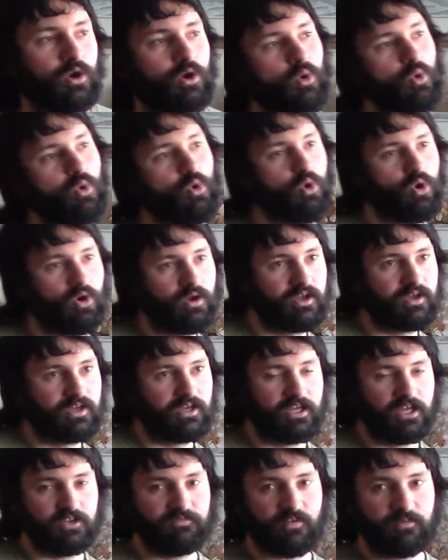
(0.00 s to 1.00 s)
Or,
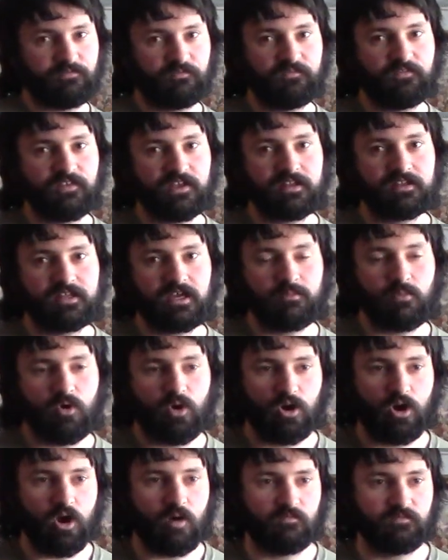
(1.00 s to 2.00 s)
if I'm feeling
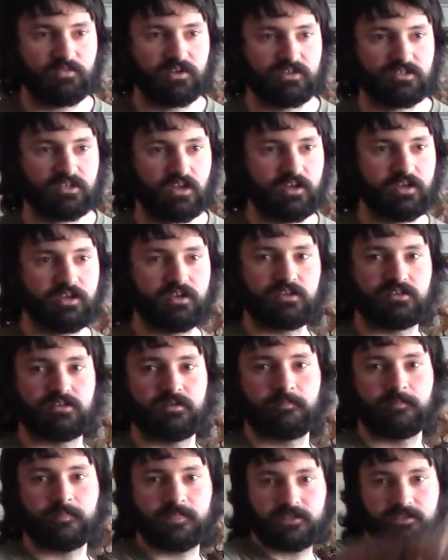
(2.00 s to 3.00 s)
more confident, I could
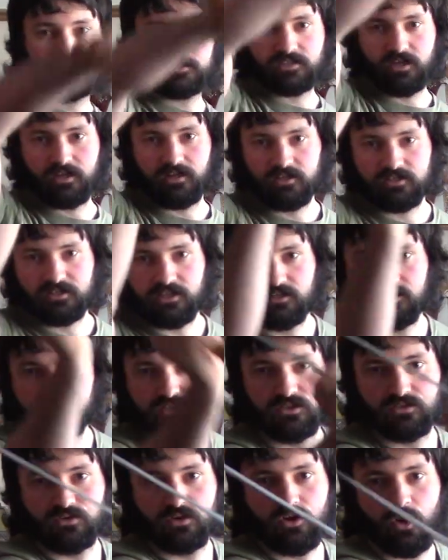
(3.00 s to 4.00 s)
turn it
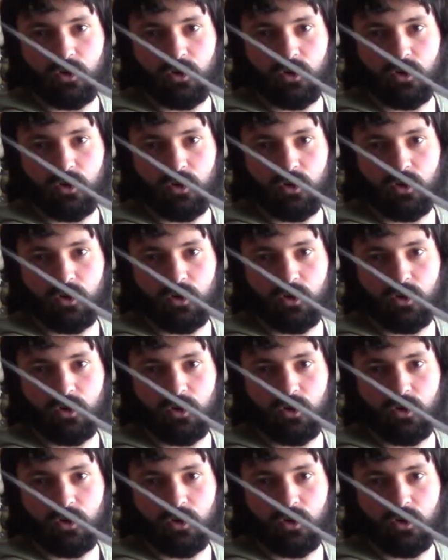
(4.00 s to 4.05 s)
into an